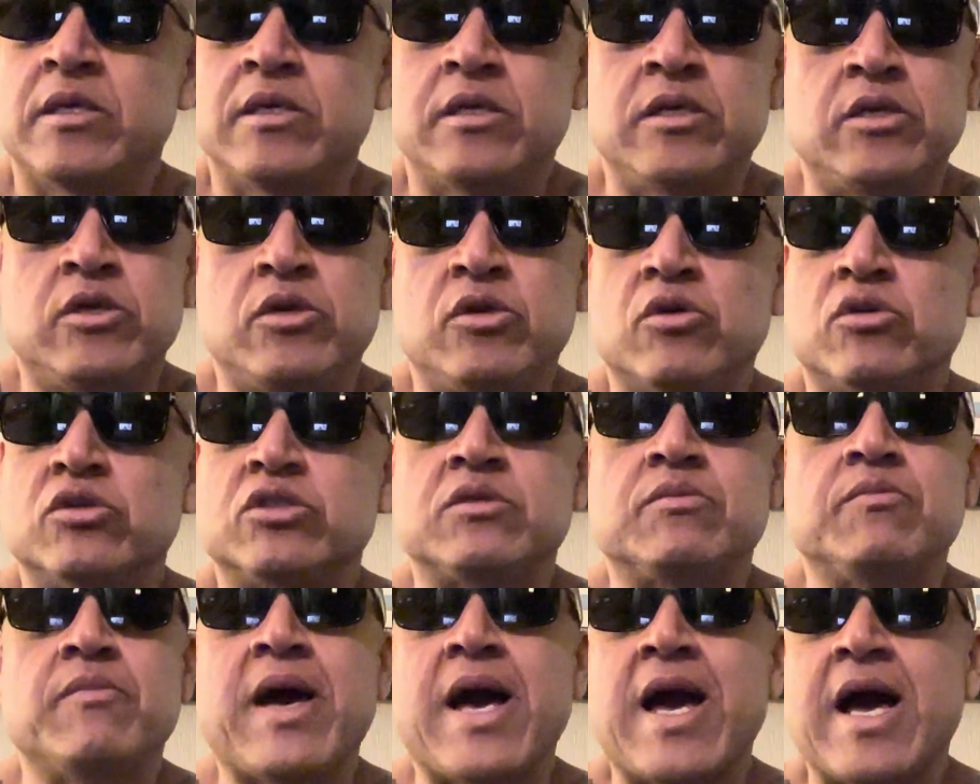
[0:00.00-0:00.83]

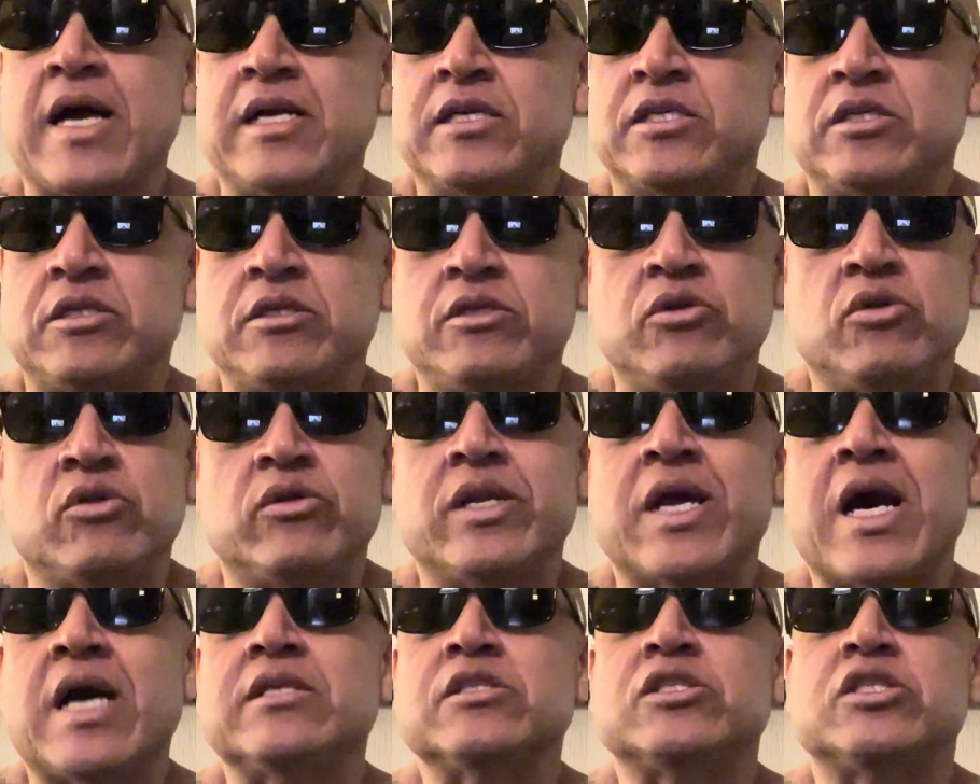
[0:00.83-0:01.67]
smash,
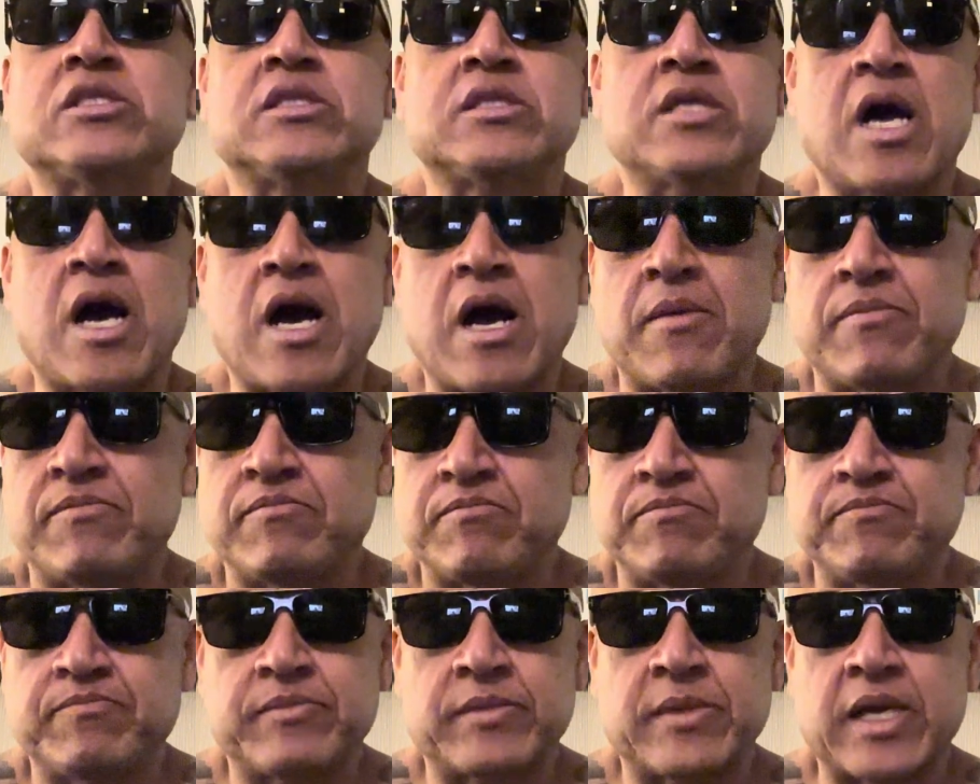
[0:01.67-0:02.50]
nonstop.
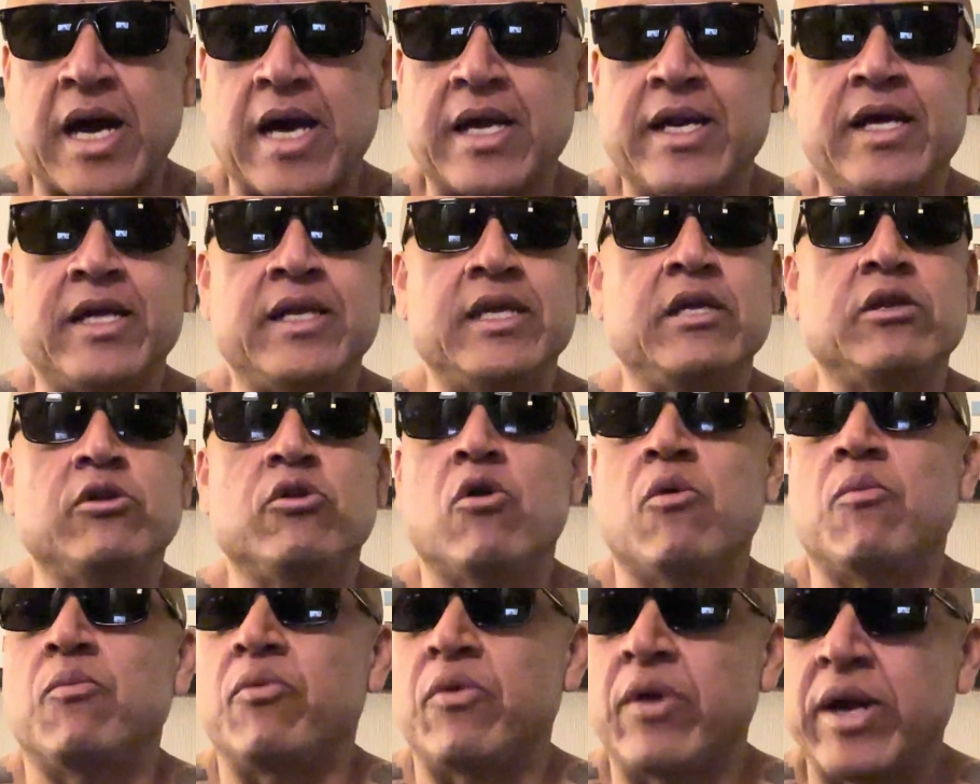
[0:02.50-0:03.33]
I didn't need
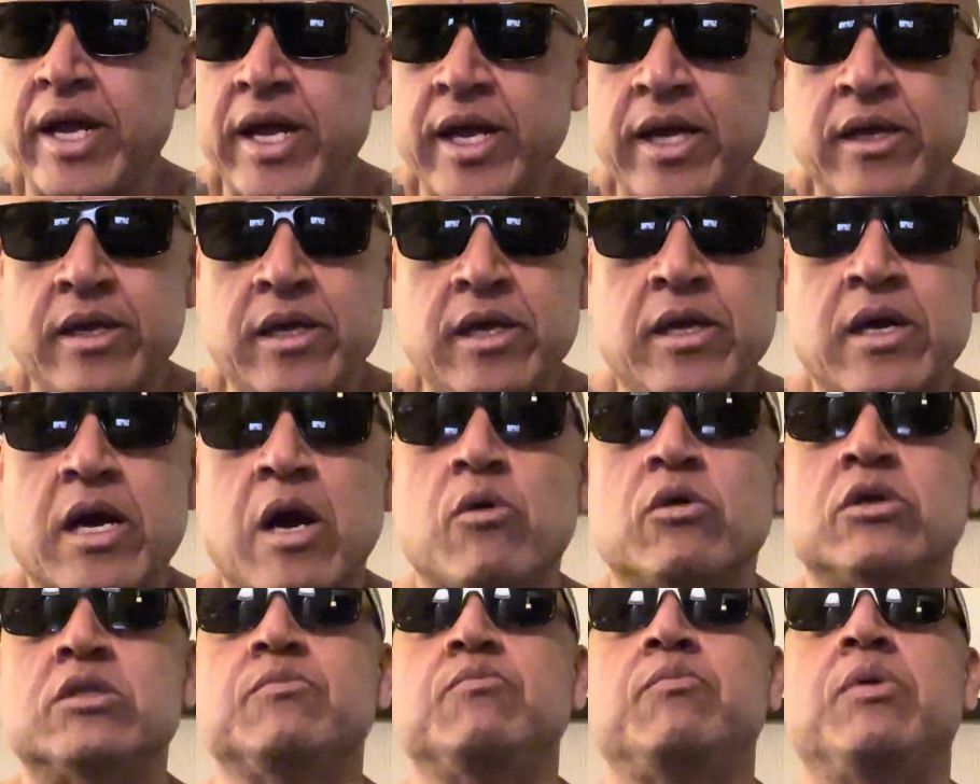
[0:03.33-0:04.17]
no break. I
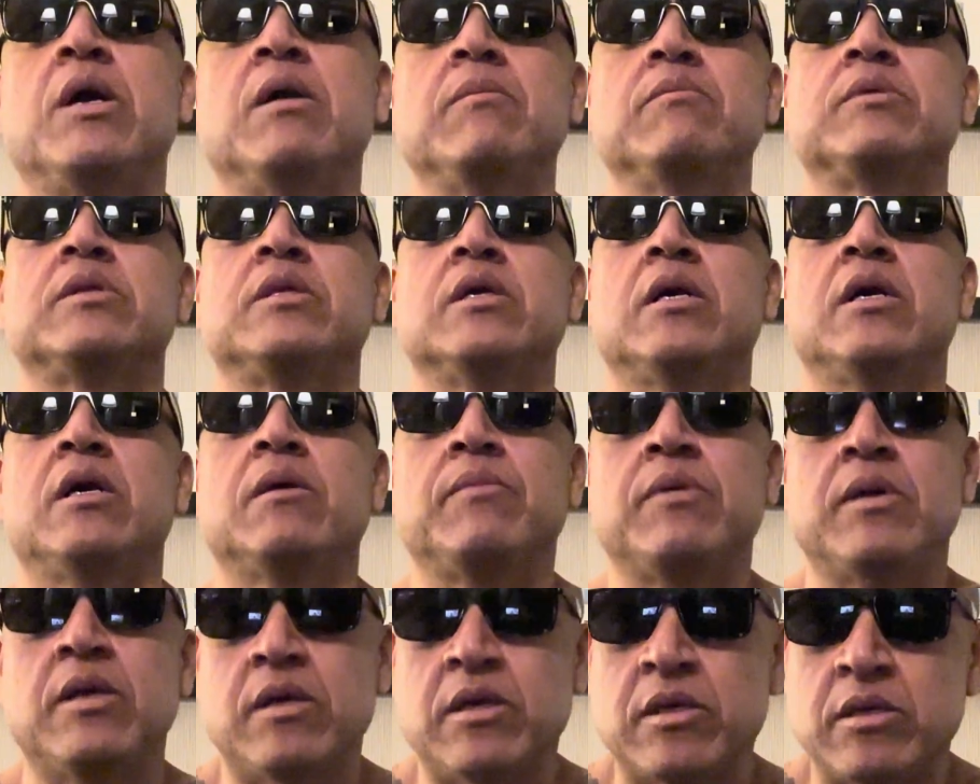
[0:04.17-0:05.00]
was pumped
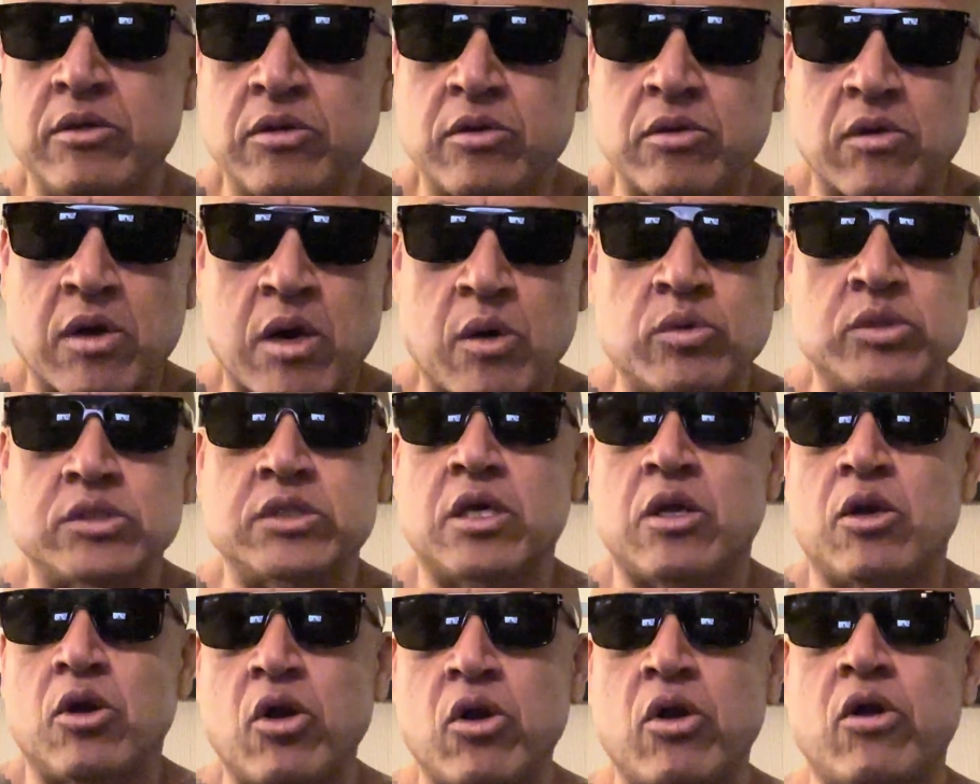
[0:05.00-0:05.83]
up, I was
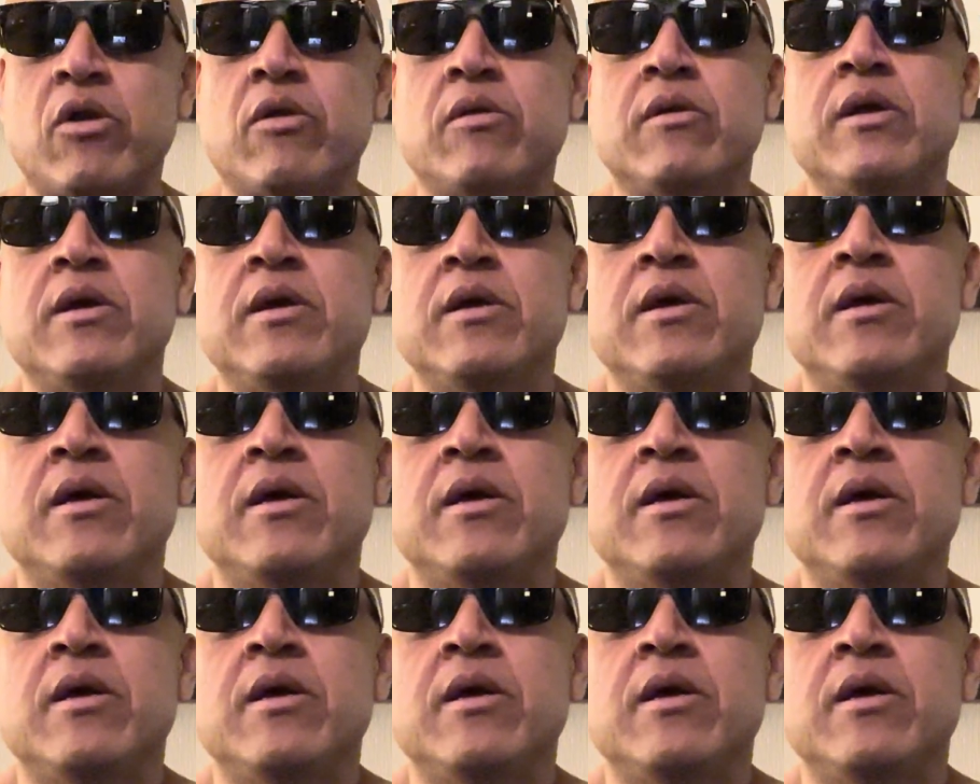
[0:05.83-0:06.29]
alert.